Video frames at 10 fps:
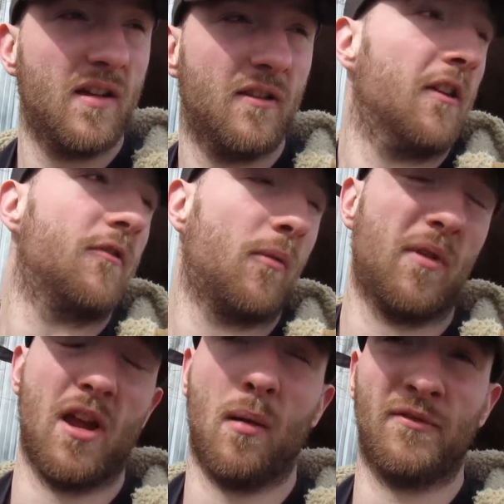this from
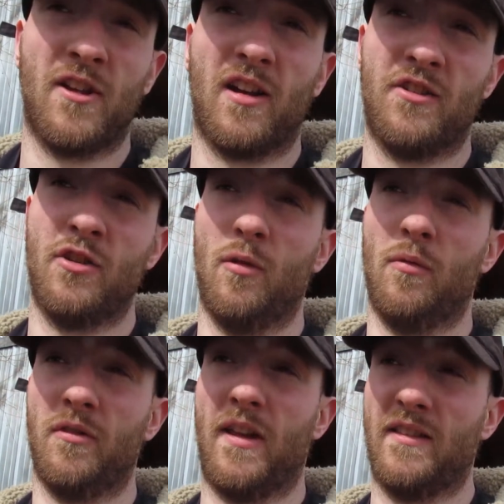the Yamasaki show. It
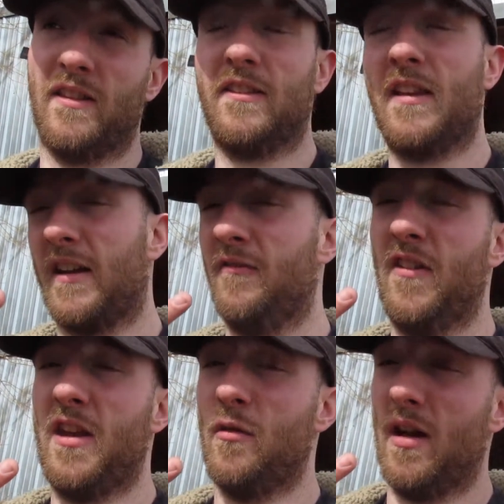was like the second
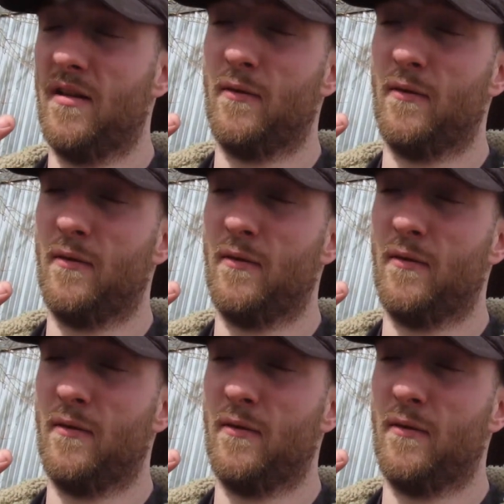video I ever